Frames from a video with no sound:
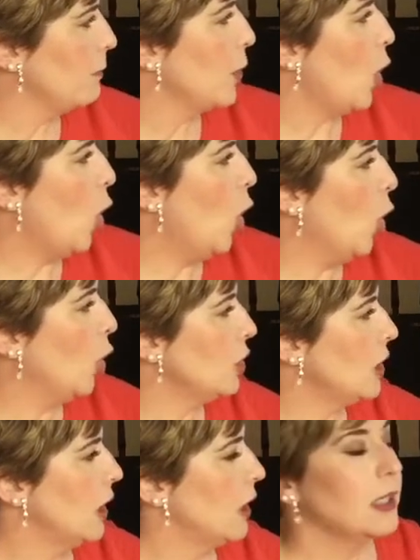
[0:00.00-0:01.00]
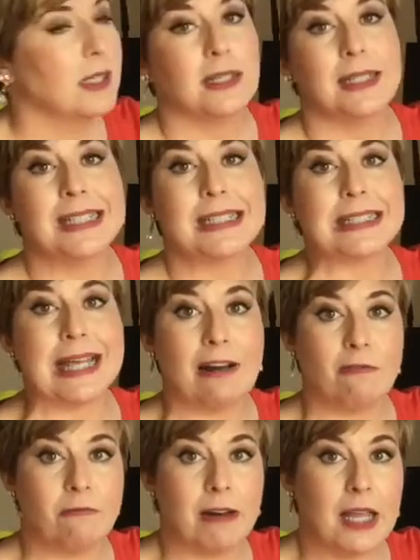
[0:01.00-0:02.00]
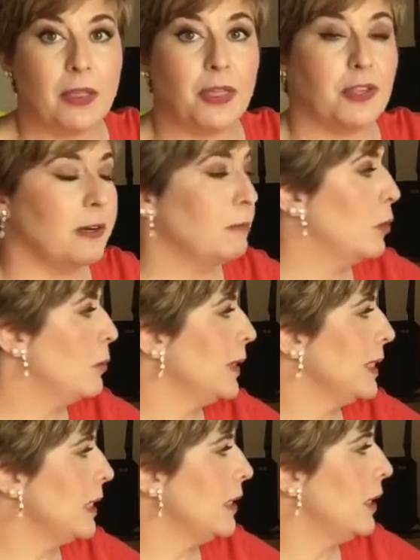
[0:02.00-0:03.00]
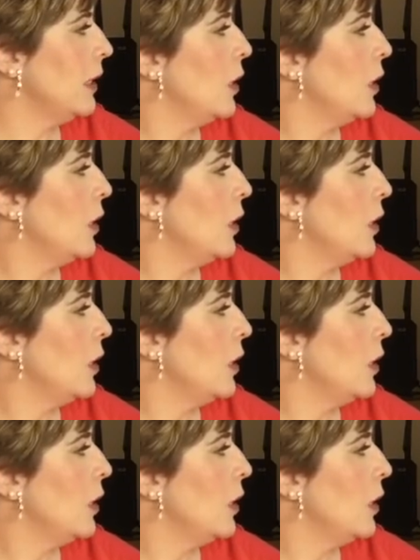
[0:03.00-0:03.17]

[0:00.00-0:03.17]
Hot is a red thermometer